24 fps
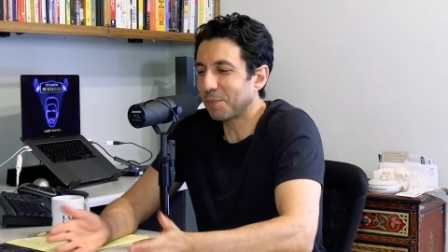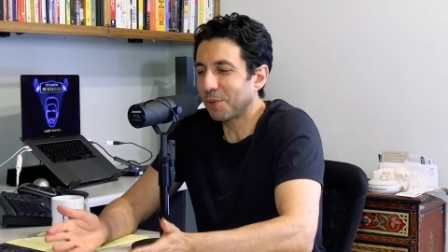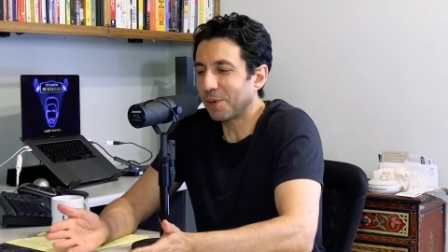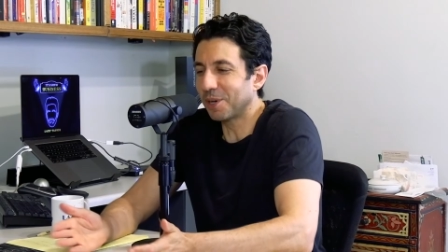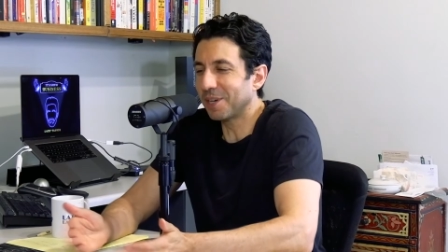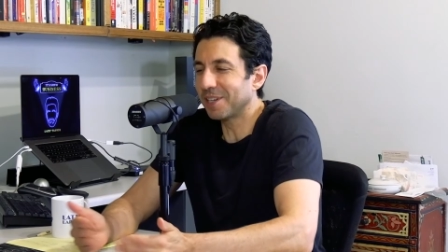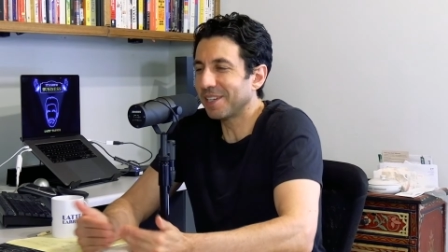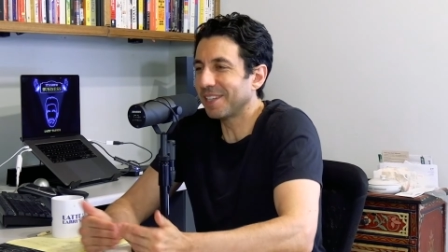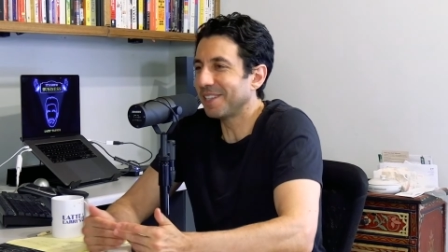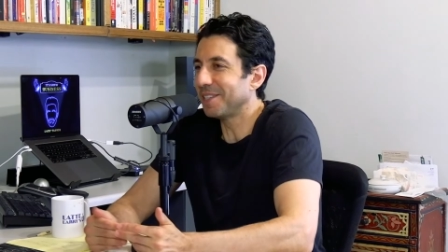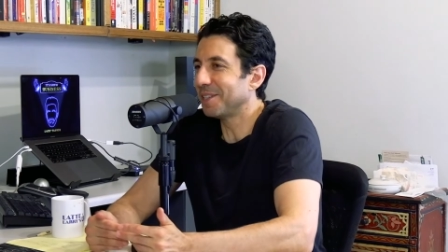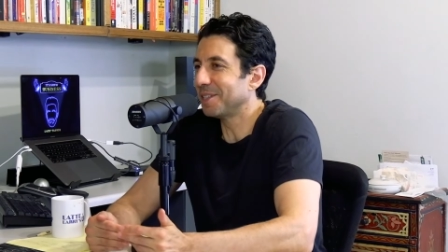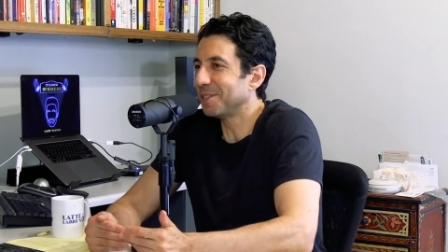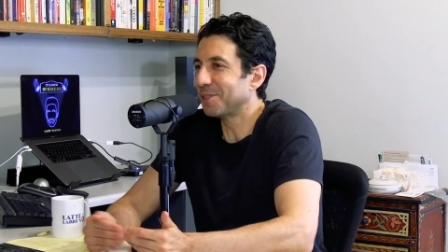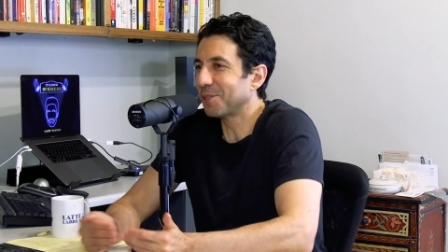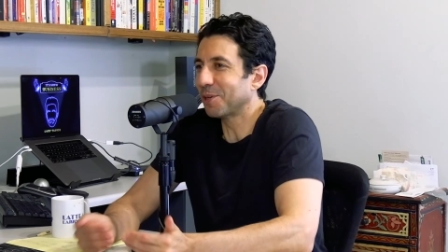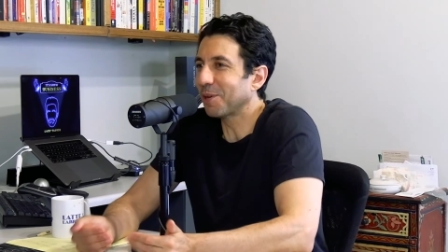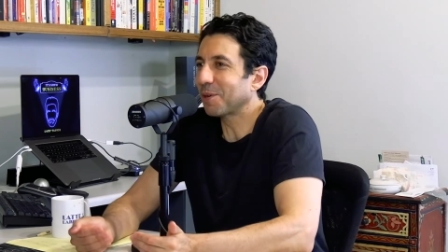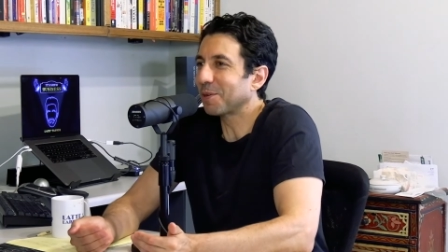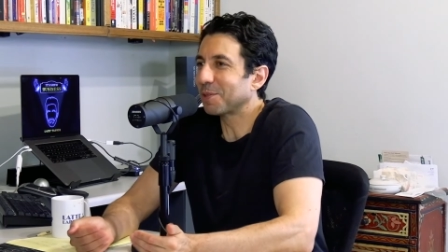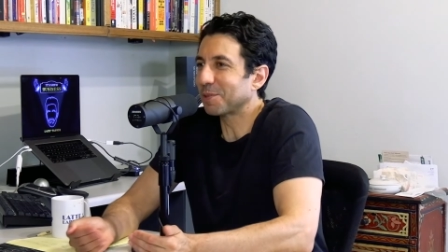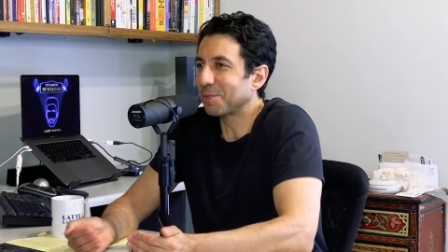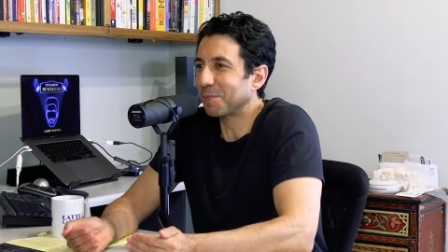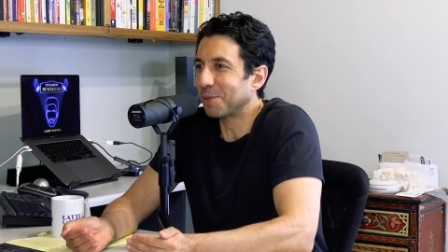born and your
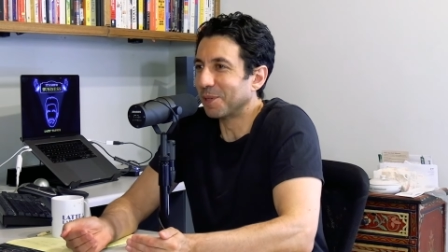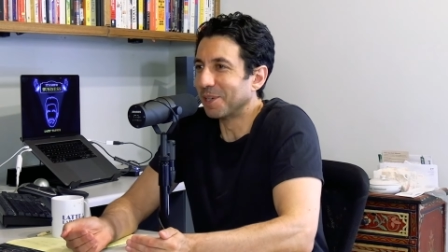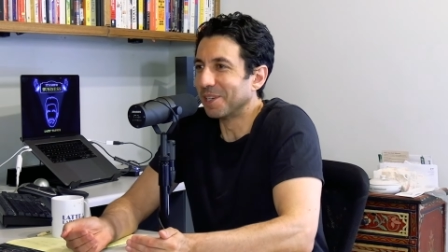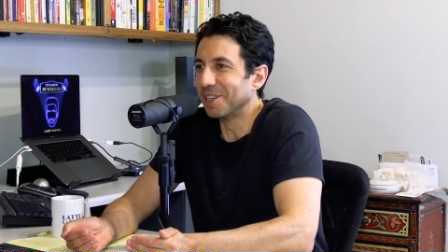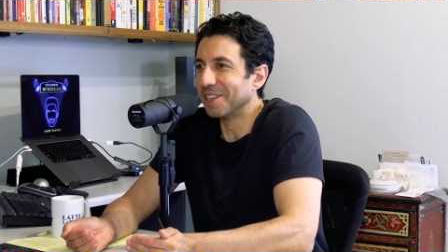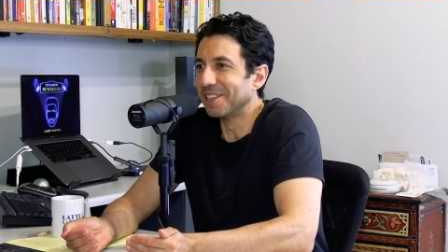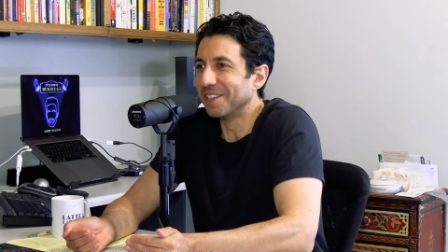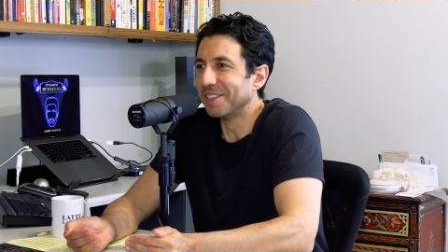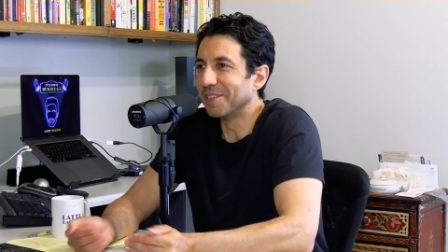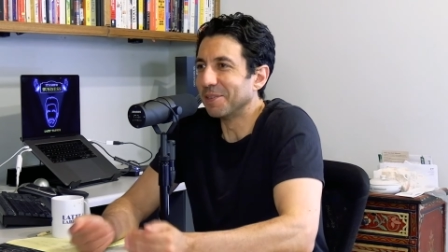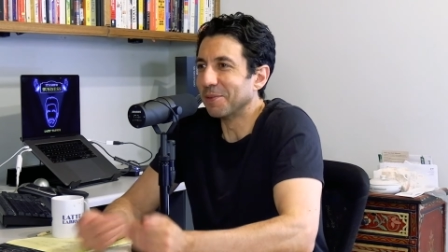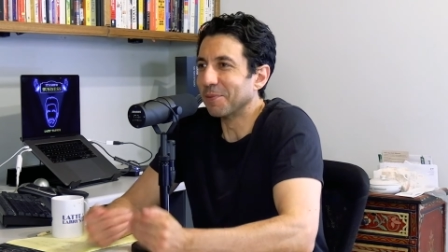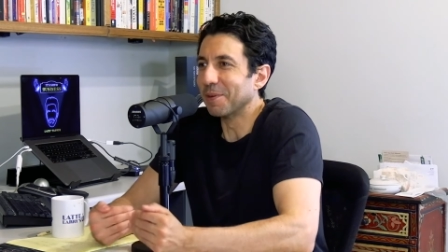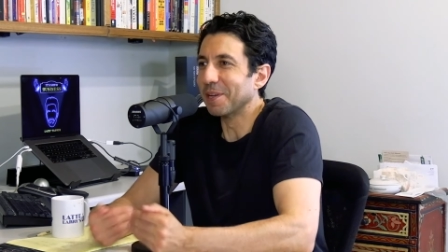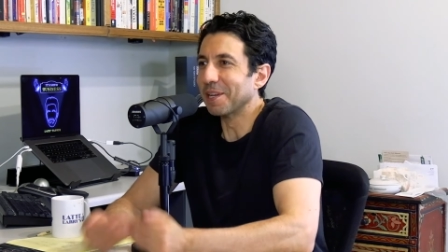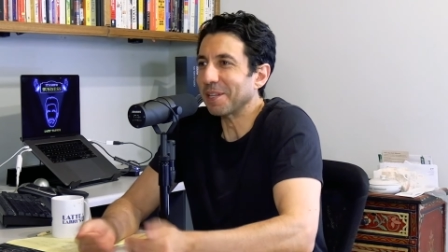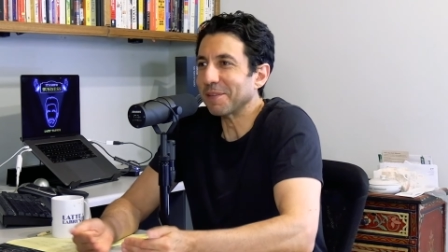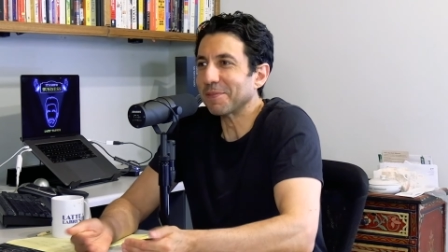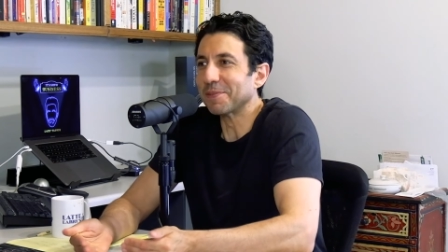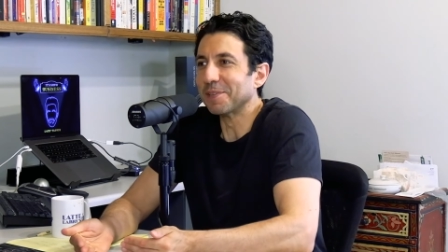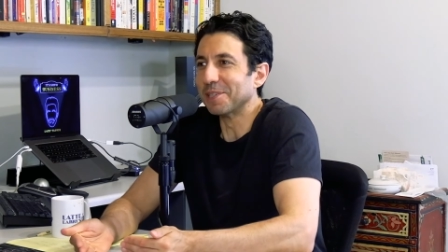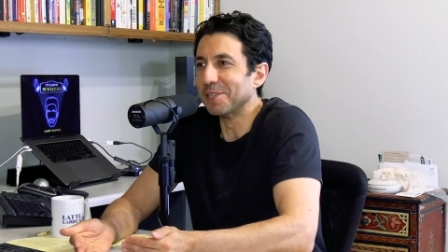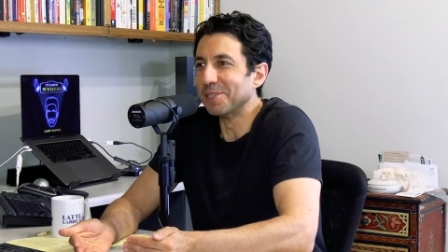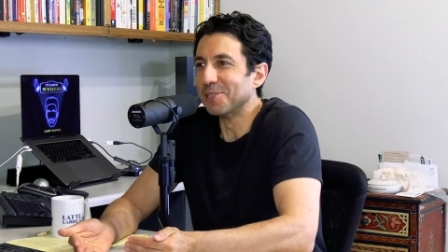joke was born. You're
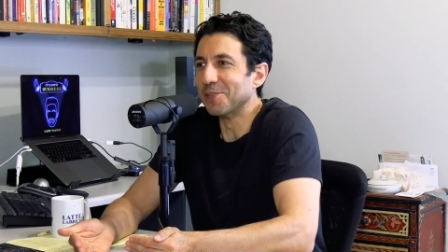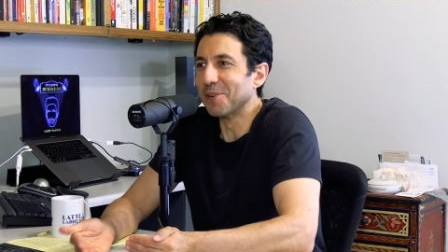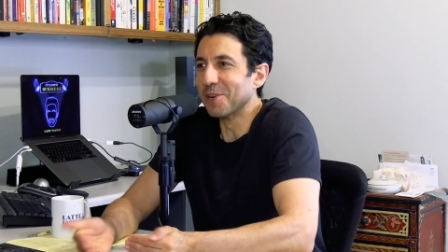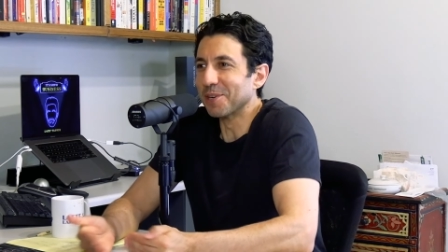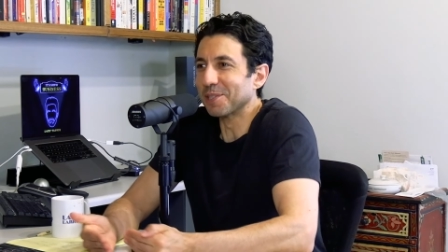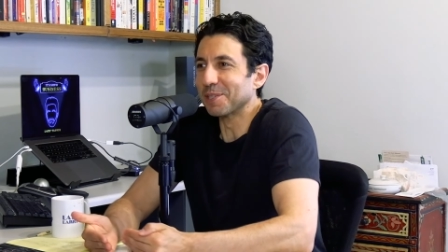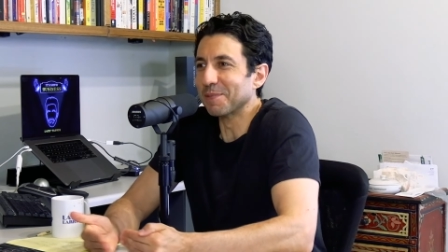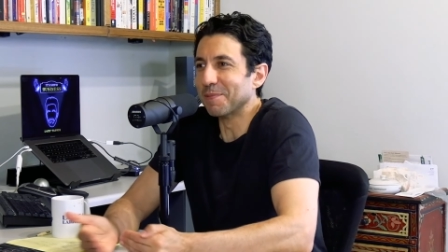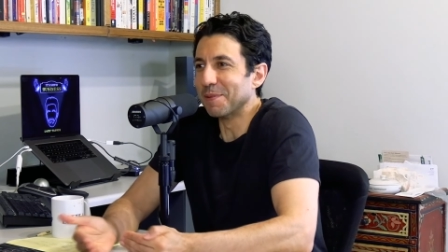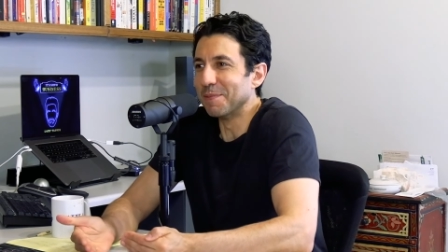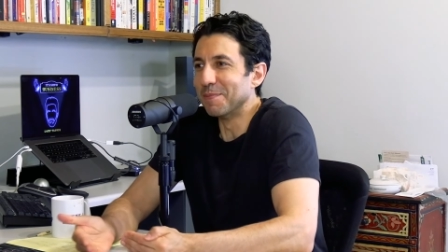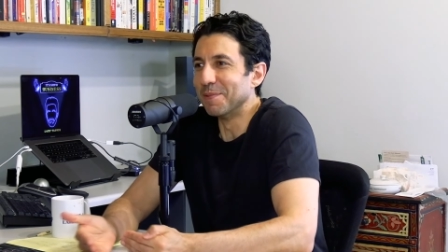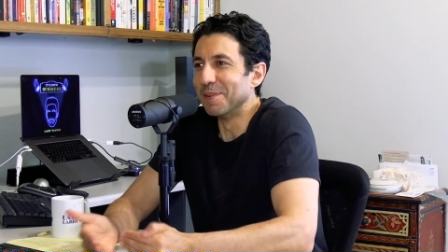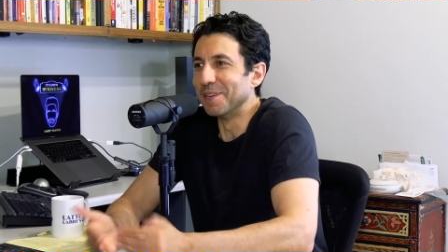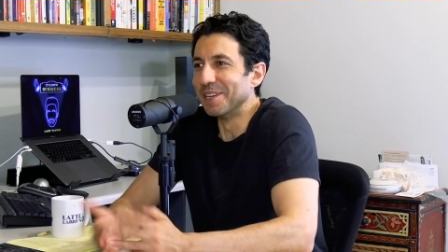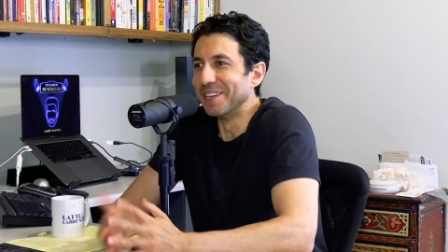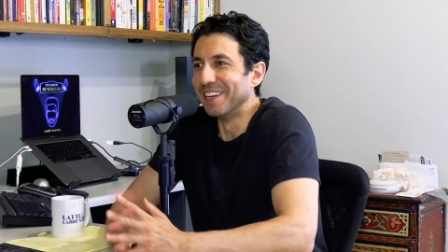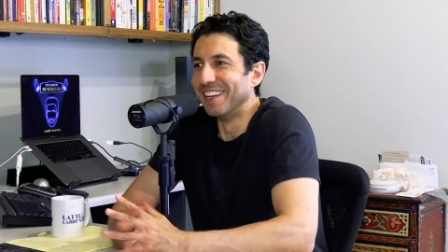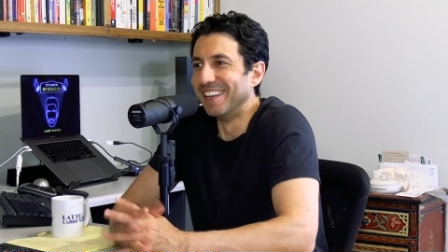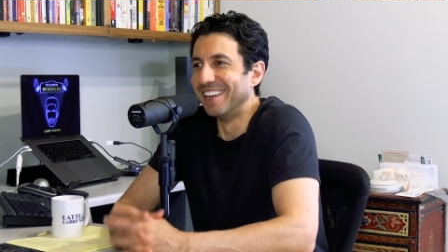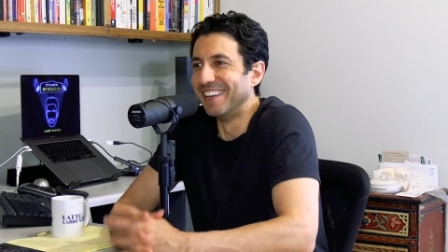waiting for your joke to be born.